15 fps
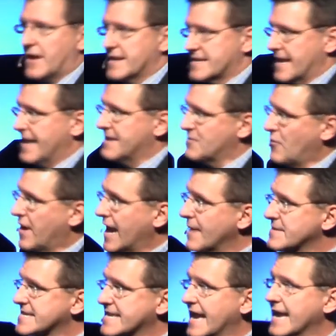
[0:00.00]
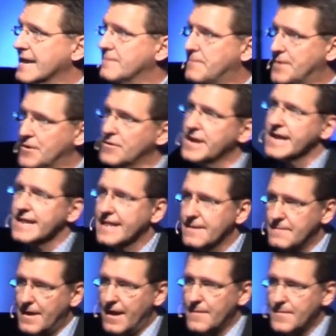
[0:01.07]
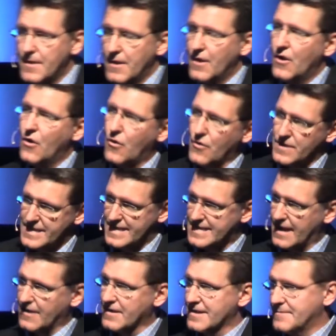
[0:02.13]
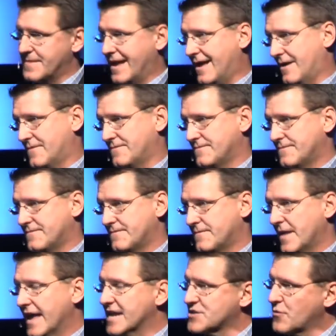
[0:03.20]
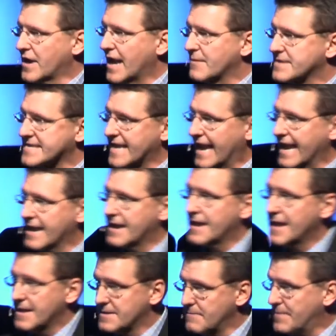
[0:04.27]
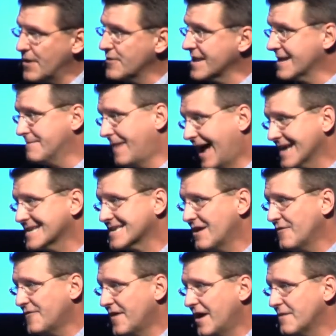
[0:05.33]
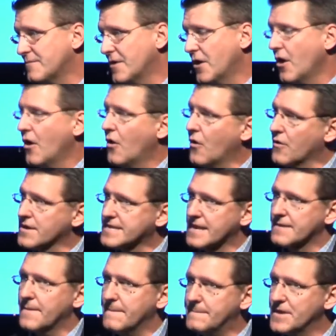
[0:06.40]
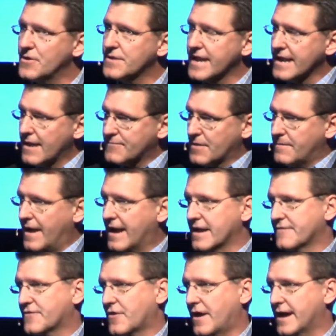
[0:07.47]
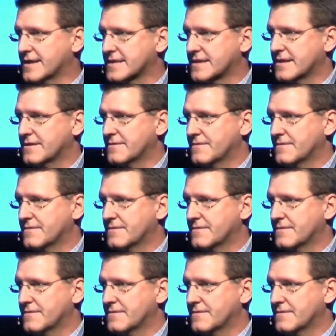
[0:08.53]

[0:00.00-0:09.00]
Is, is what I'm saying building them up or is it tearing them down? Is what I'm saying building myself up or is it building up the body of Christ?